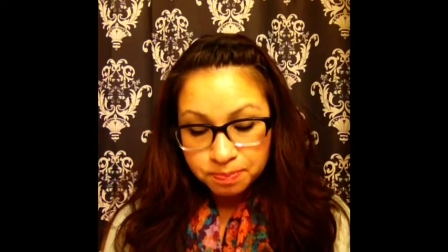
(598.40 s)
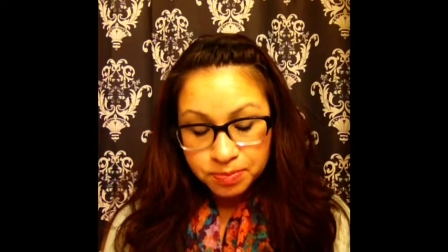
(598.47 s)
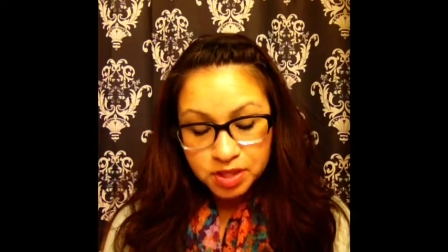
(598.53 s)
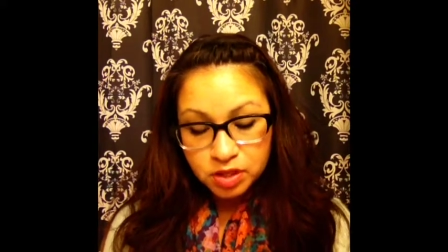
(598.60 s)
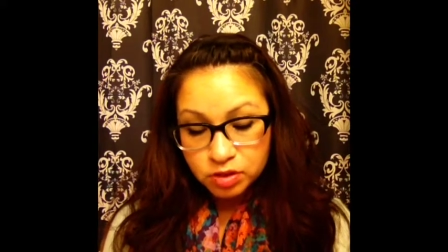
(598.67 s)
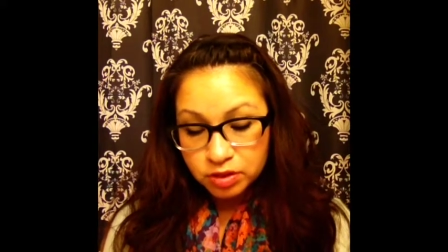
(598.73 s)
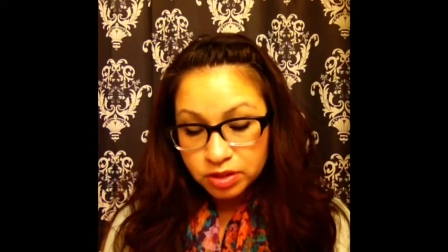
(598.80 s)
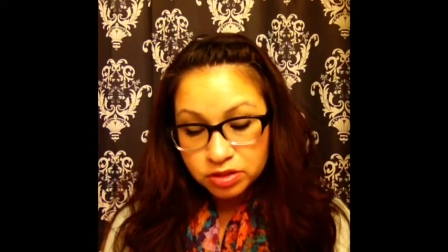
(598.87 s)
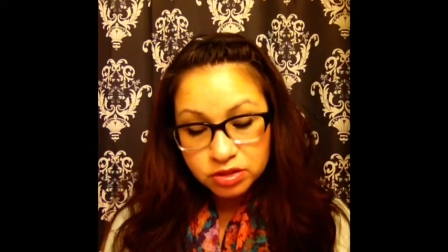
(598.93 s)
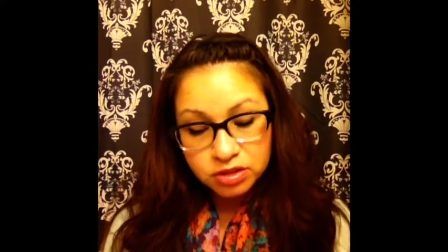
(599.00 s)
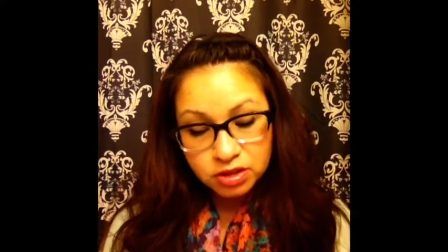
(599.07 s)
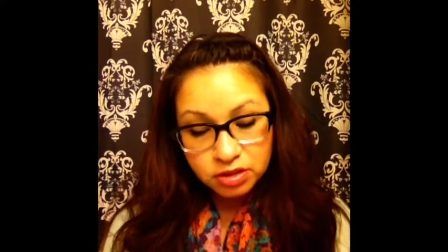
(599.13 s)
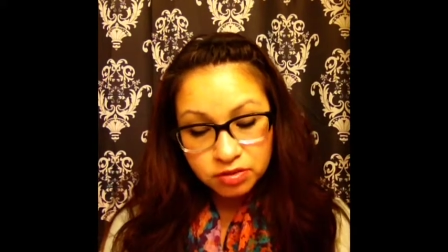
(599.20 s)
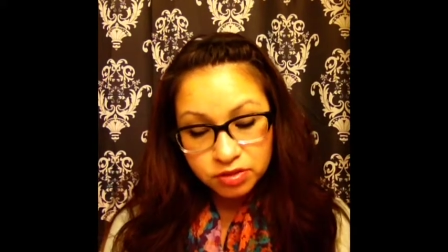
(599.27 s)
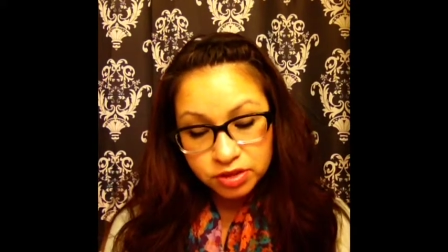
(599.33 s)
you know, here's
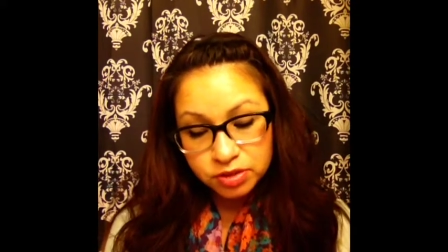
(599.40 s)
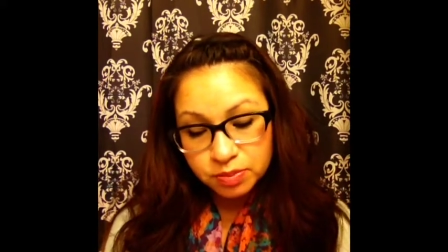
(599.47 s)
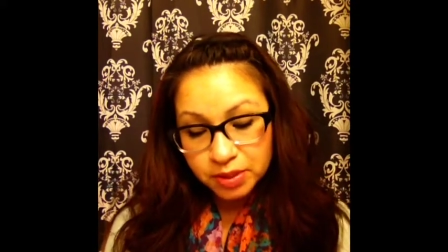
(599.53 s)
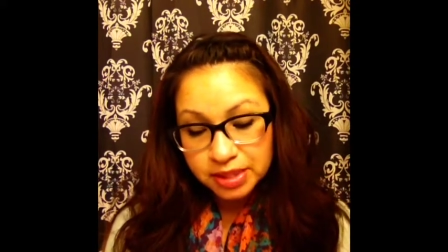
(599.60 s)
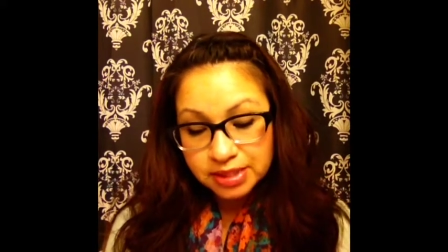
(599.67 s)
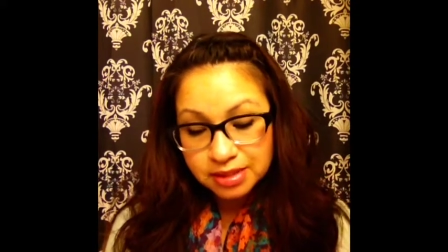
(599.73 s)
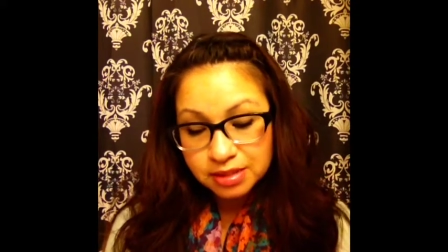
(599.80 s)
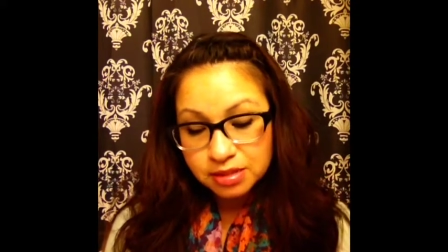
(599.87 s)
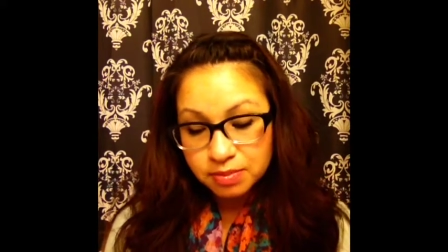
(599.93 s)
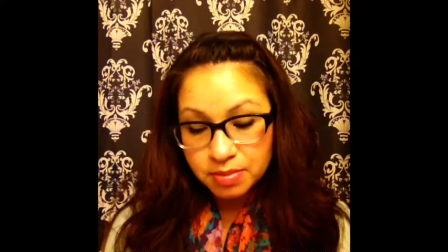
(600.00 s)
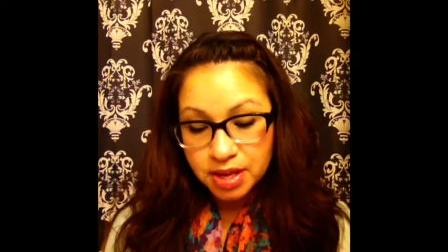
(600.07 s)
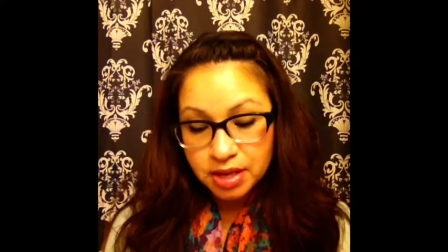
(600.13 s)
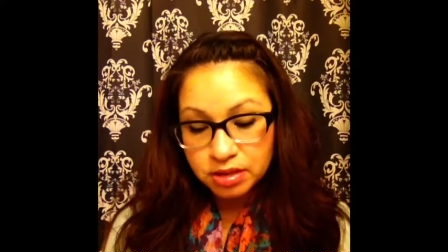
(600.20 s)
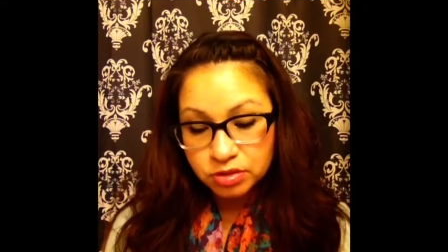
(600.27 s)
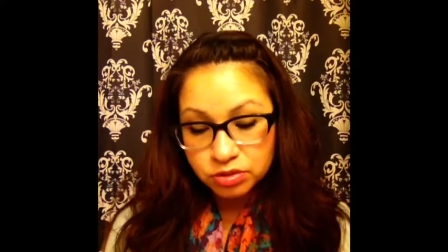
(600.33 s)
another verse. Blessed is the
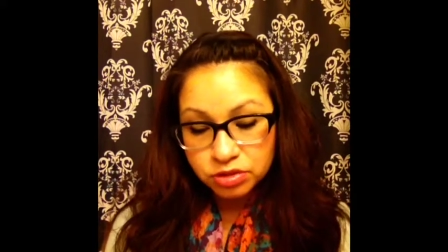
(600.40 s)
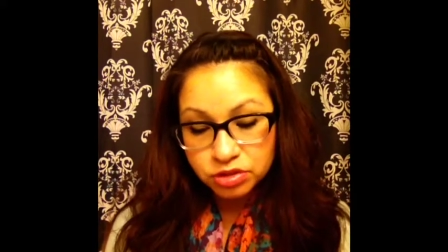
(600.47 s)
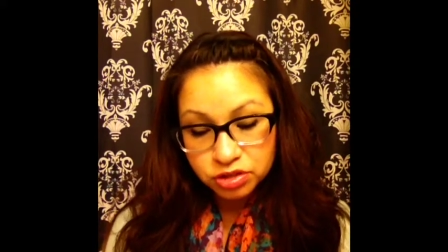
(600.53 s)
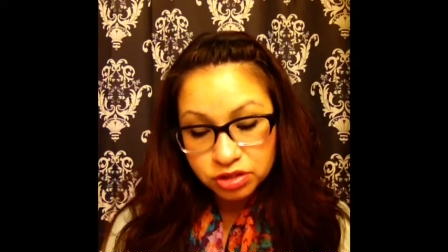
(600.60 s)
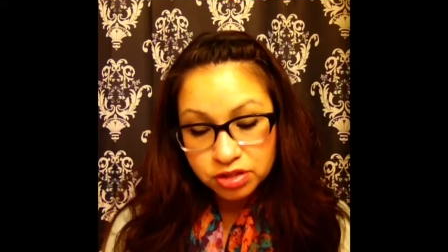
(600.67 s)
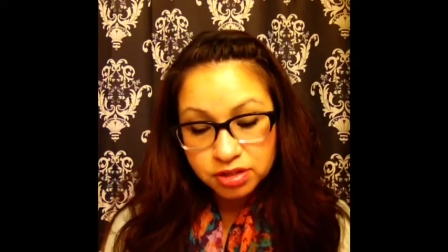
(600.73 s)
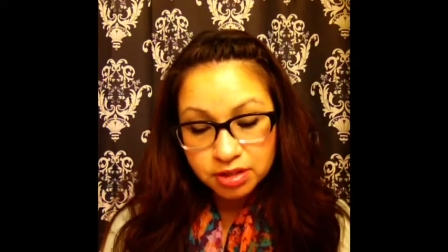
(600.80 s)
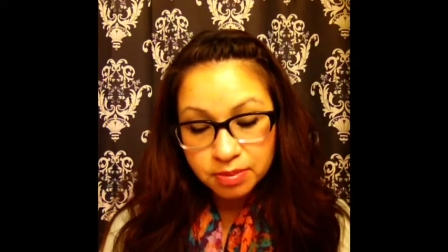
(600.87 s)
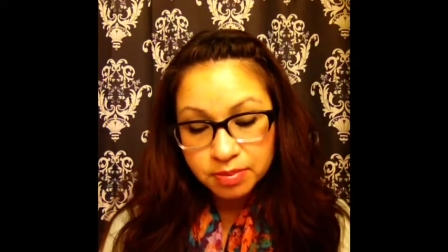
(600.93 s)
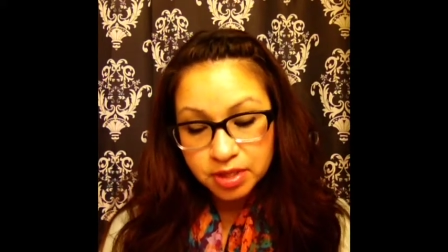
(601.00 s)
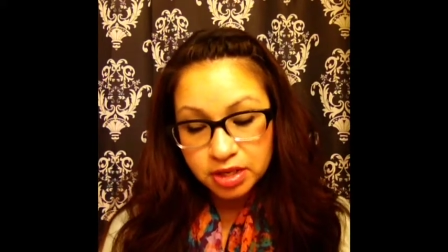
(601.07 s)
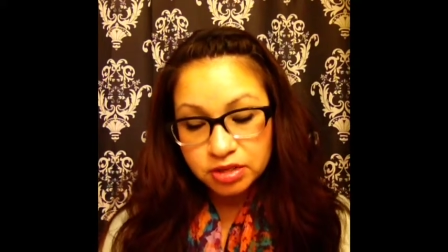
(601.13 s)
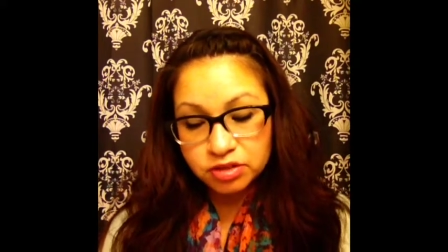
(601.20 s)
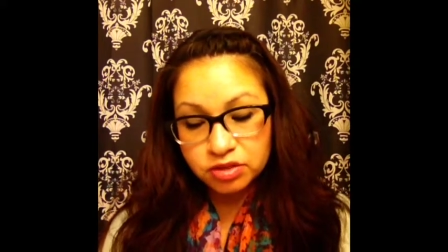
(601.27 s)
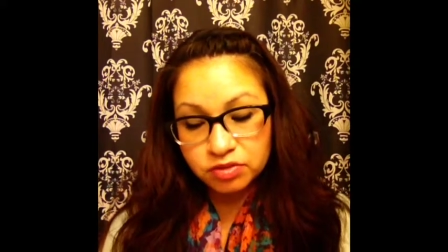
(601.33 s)
man who endures
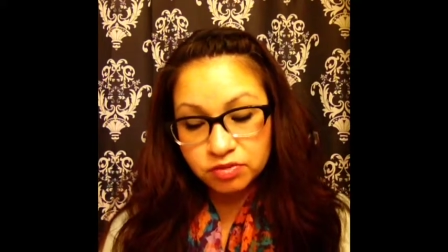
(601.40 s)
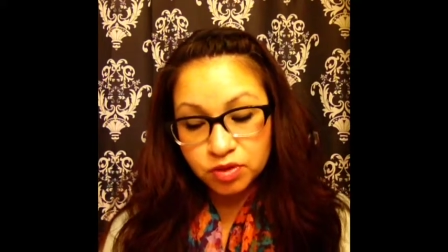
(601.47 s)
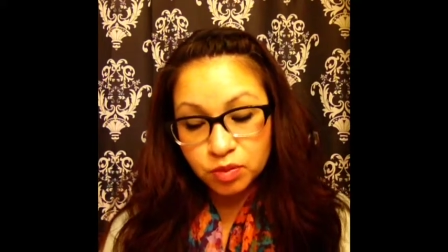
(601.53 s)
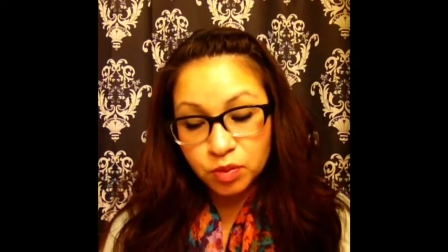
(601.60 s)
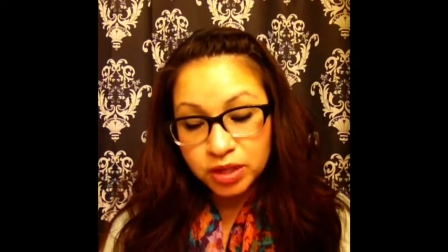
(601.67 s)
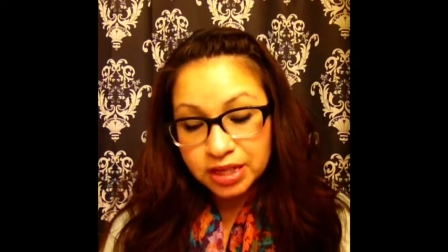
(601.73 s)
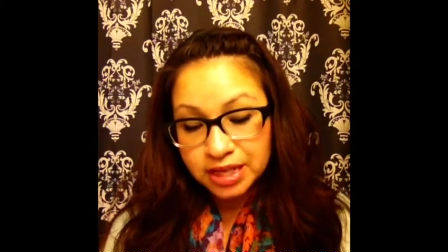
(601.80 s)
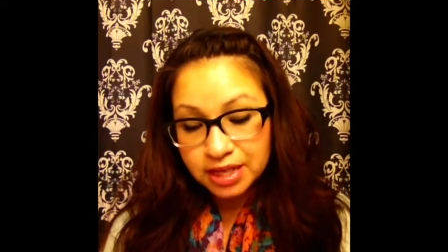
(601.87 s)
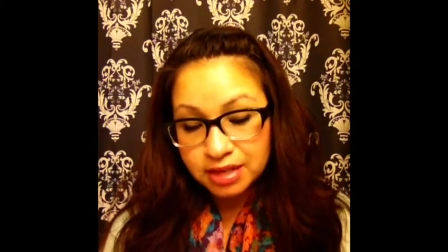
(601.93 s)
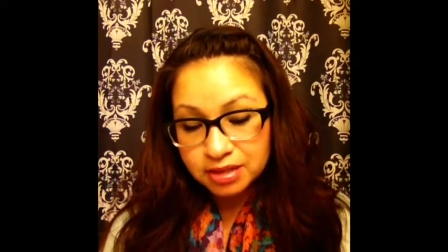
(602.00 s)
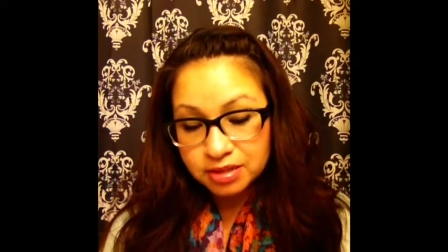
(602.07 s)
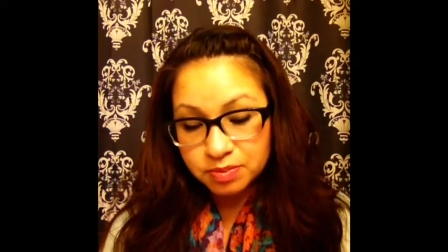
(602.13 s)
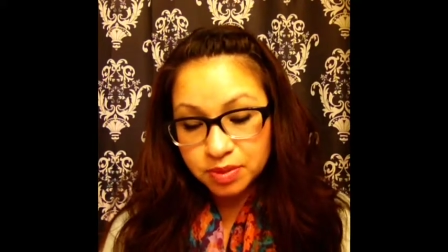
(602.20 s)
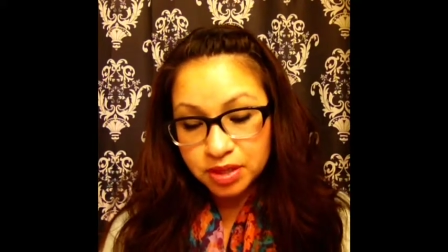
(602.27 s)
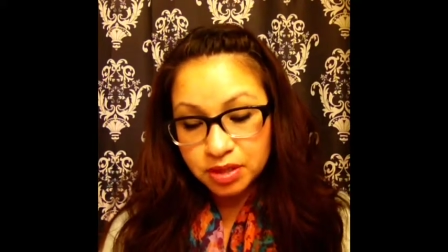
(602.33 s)
temptation, for when he
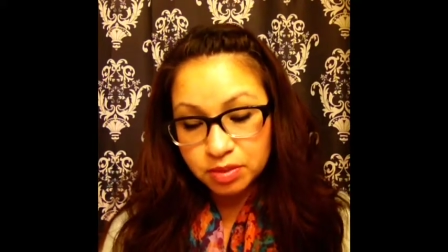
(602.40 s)
has been